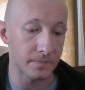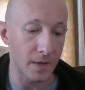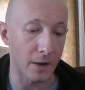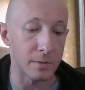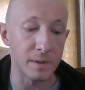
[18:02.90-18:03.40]

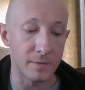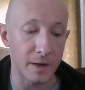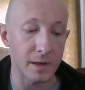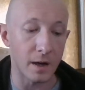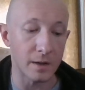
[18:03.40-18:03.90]
I would be
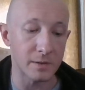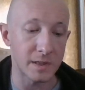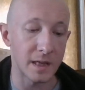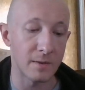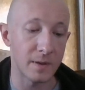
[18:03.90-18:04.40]
very honored to
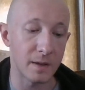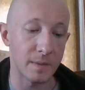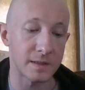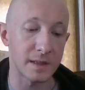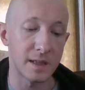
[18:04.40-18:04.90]
give him
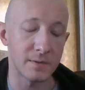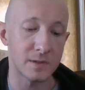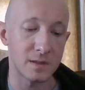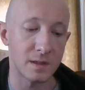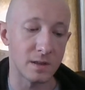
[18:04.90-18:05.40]
as a
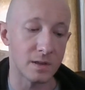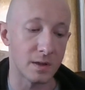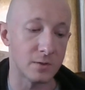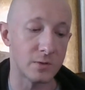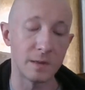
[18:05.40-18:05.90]
gift to the
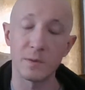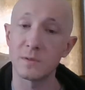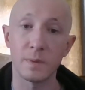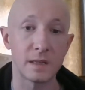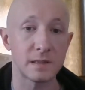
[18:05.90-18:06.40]
Thunder Dreamers,
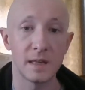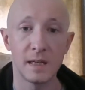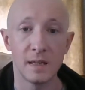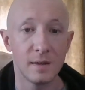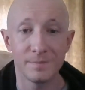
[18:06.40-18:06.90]
but
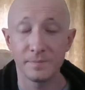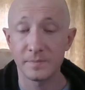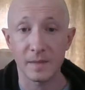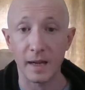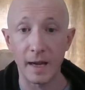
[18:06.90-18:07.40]

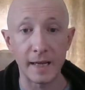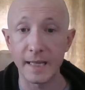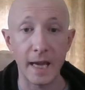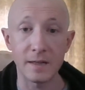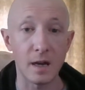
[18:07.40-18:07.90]
I
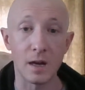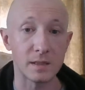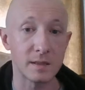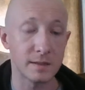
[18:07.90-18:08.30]
cannot."